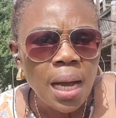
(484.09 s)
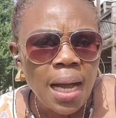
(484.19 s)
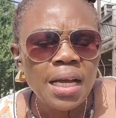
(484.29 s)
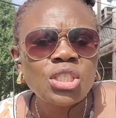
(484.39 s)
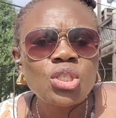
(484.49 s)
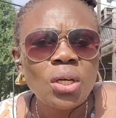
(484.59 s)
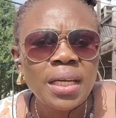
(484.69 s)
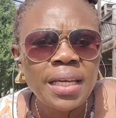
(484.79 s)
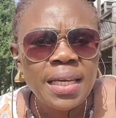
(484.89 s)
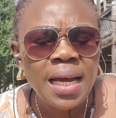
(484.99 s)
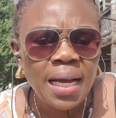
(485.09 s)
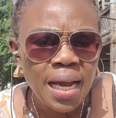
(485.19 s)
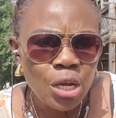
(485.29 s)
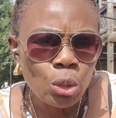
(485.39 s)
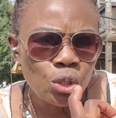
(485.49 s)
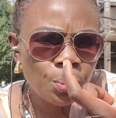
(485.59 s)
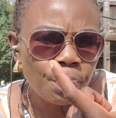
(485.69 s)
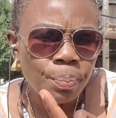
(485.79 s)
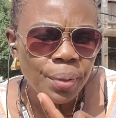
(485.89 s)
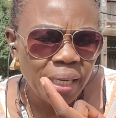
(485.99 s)
ask your lender, can you
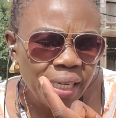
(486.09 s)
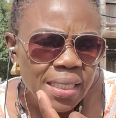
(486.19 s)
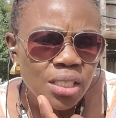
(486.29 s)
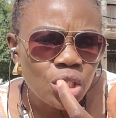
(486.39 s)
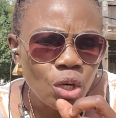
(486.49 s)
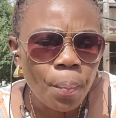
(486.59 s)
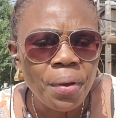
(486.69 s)
split your